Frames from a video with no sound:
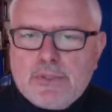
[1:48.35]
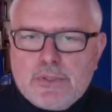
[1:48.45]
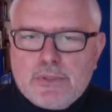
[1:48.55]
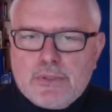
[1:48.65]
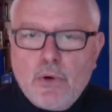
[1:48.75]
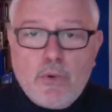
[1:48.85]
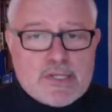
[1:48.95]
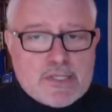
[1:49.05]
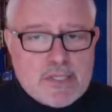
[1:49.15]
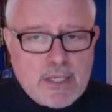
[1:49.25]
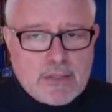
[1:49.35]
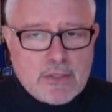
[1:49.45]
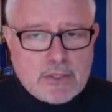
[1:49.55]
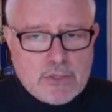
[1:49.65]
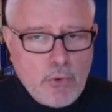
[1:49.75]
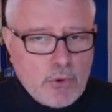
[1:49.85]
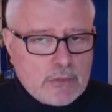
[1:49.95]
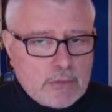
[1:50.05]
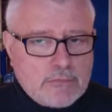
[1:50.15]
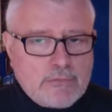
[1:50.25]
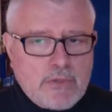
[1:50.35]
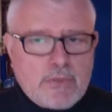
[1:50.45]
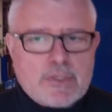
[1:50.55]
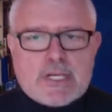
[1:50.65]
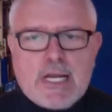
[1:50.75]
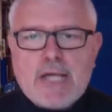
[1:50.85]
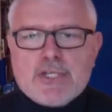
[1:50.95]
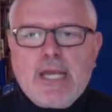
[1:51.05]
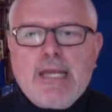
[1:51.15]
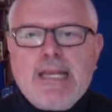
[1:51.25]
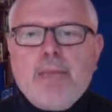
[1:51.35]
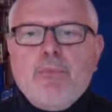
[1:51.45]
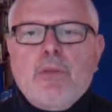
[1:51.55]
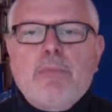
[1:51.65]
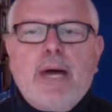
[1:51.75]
to osa.org/enabled